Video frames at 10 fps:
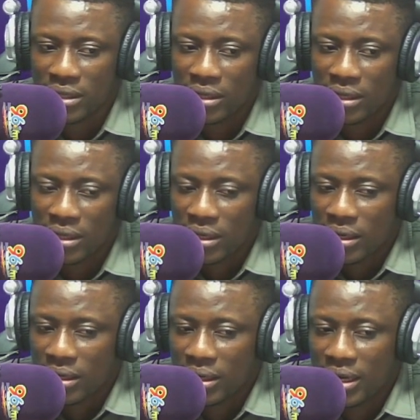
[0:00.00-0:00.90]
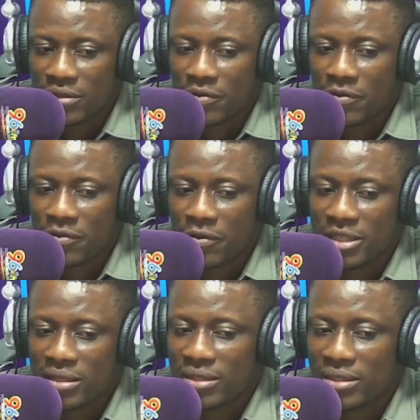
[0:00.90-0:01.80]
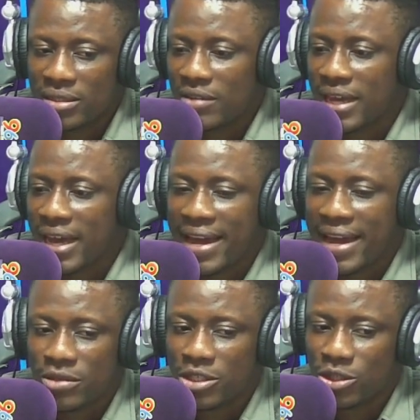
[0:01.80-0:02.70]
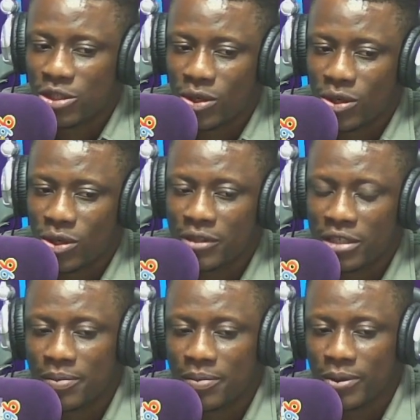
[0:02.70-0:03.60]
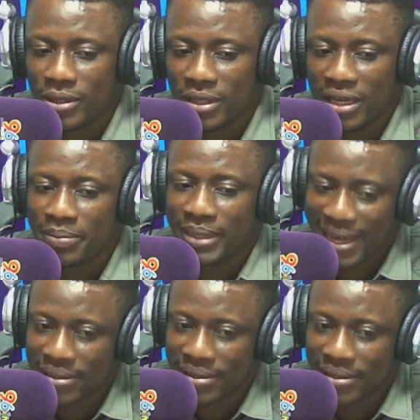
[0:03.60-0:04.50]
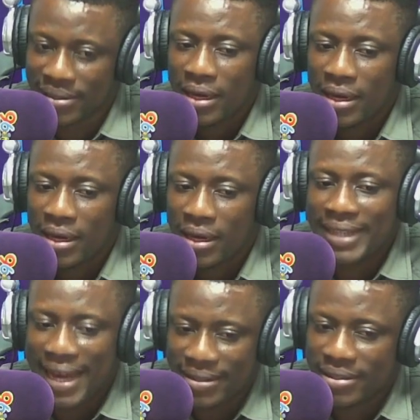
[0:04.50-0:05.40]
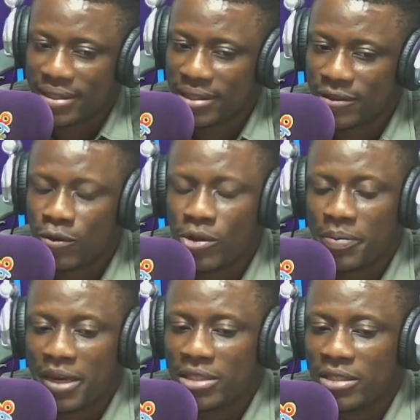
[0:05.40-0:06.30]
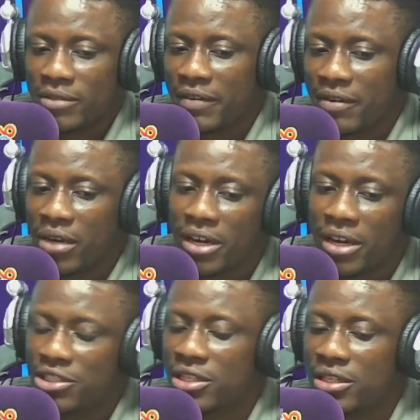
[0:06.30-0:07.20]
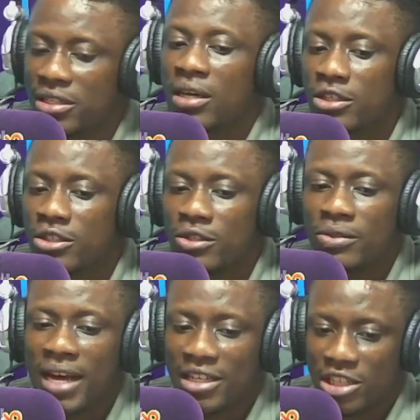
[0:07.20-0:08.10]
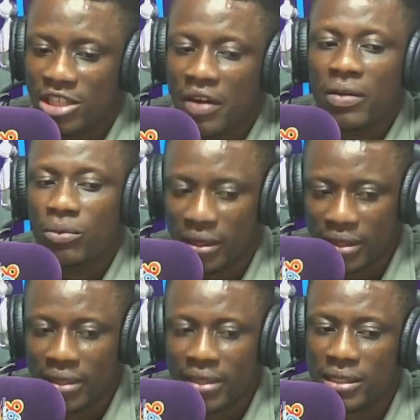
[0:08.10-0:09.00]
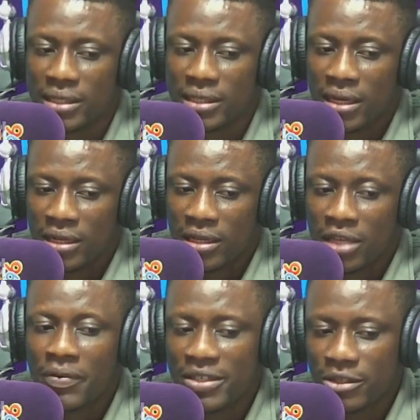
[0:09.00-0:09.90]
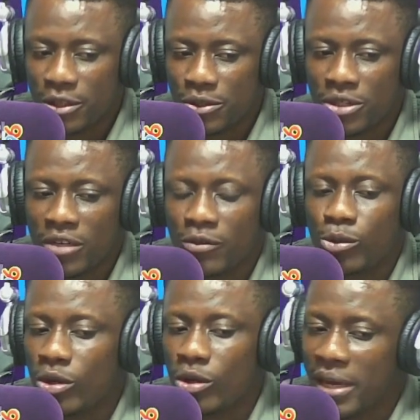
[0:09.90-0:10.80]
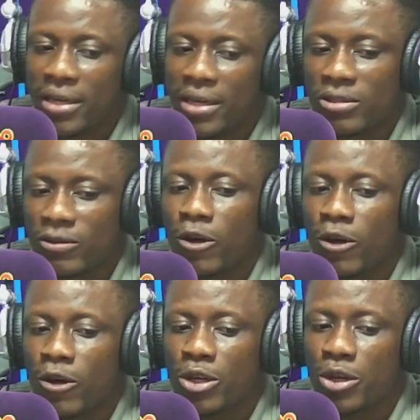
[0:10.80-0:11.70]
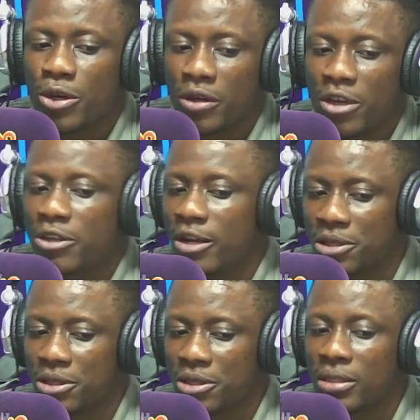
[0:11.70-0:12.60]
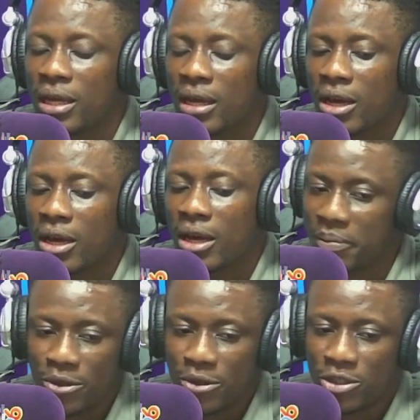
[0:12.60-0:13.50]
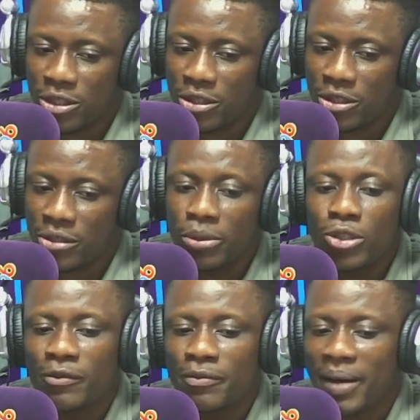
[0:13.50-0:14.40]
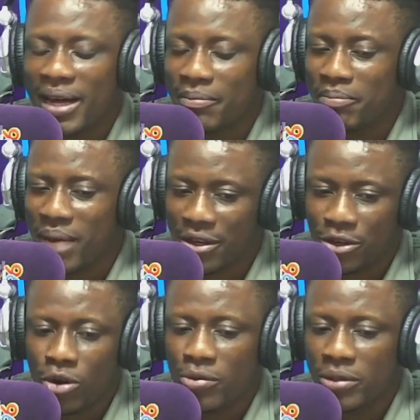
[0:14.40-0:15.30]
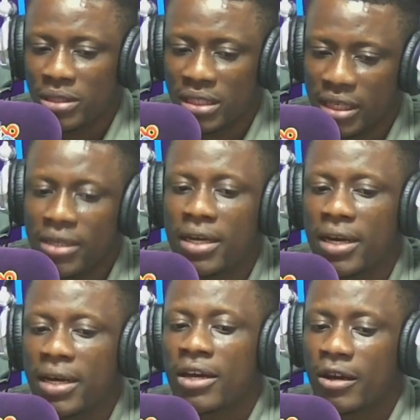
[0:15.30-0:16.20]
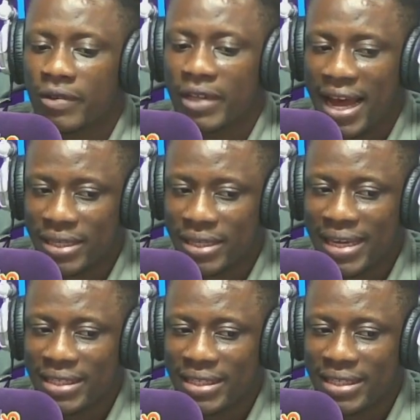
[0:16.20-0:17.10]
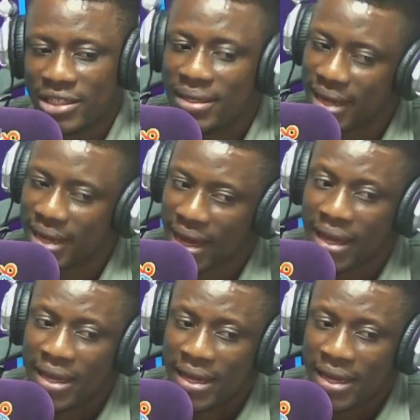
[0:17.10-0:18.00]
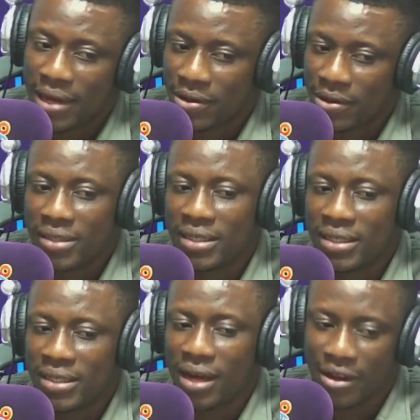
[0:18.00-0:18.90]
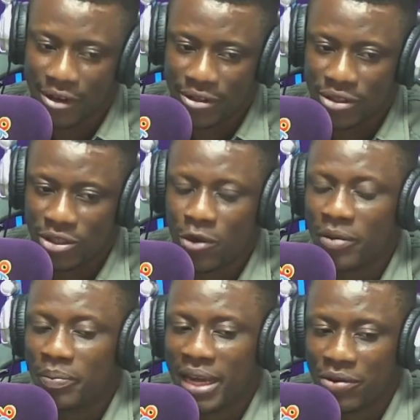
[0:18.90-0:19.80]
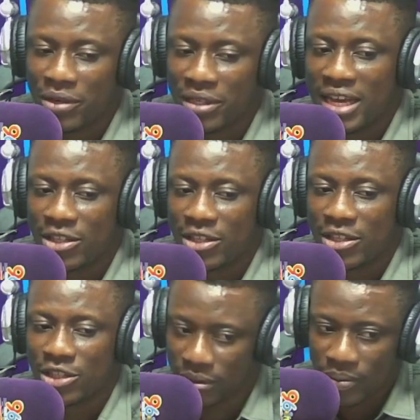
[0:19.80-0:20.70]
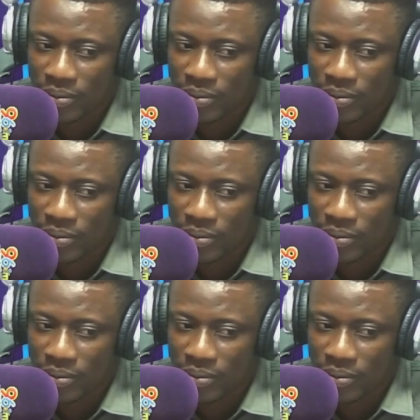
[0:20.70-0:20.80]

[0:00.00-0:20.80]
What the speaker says: The House of Representatives has resolved to put in place modalities for the payment of living wages to Nigerian workers. The resolution of the lawmakers followed the adoption of a motion moved by minority leader of the House, Kingsley Chinda, and 39 others during plenary session.